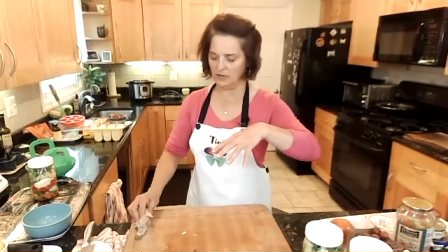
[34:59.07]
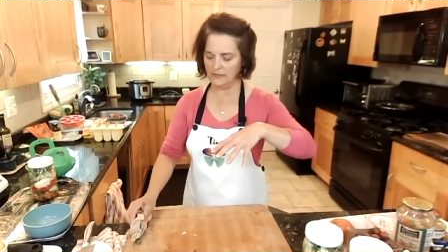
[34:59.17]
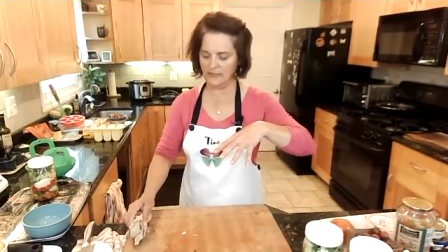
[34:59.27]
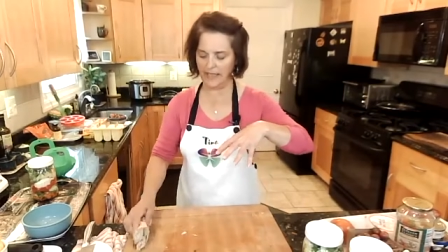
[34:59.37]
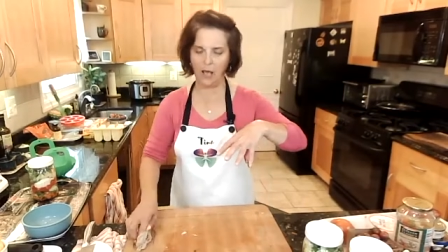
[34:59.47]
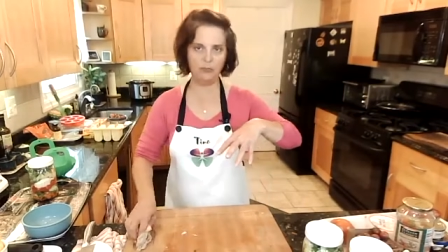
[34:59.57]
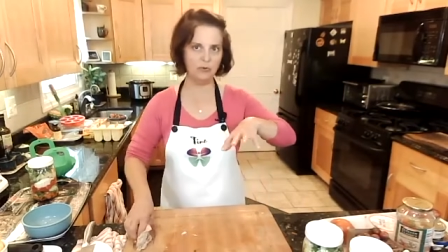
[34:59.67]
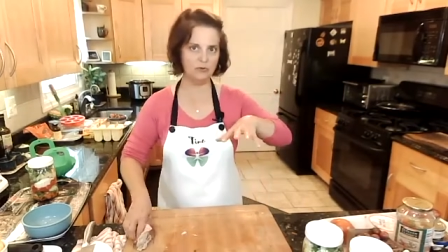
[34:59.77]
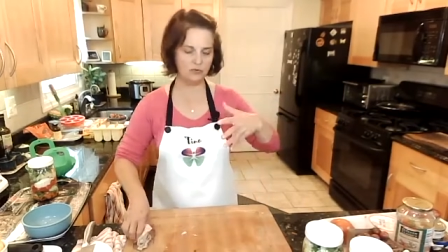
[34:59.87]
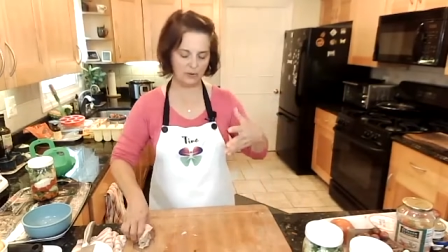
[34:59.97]
and the
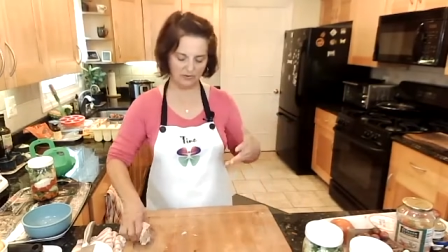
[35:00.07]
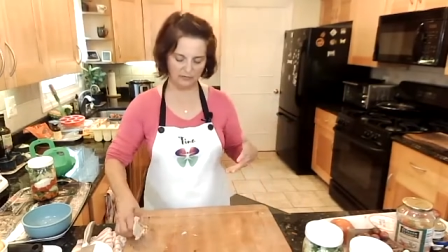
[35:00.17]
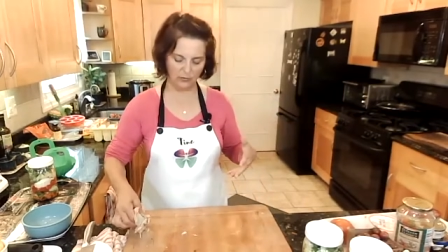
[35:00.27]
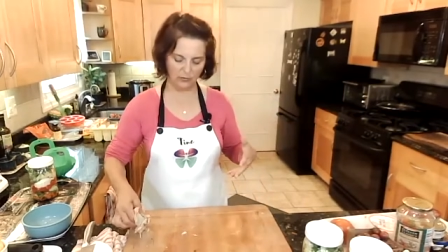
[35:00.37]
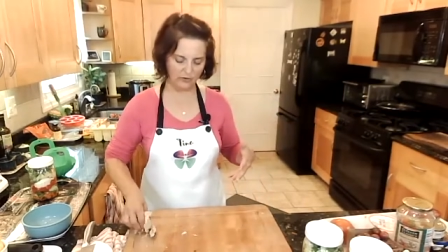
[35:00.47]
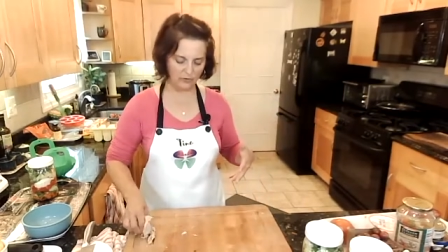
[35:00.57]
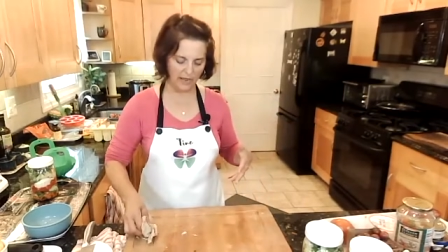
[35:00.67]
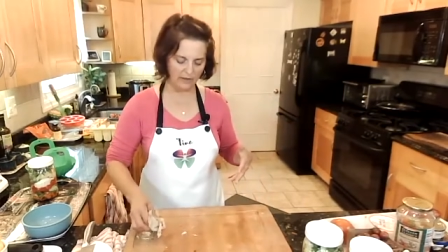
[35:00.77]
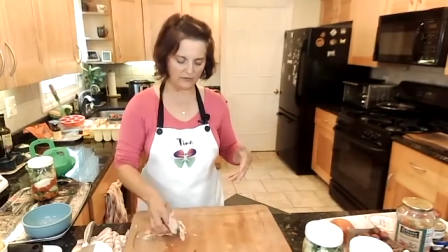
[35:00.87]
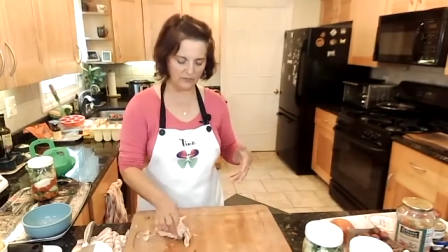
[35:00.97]
apples right before it or
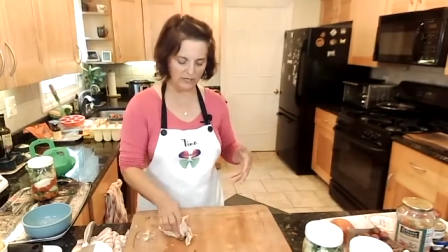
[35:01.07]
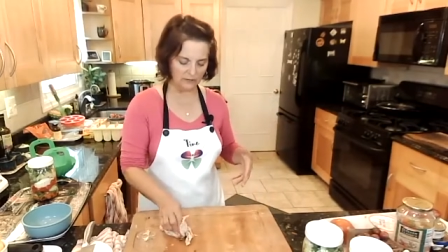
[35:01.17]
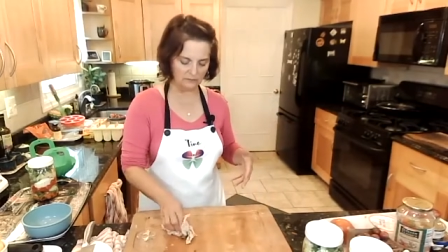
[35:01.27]
after it.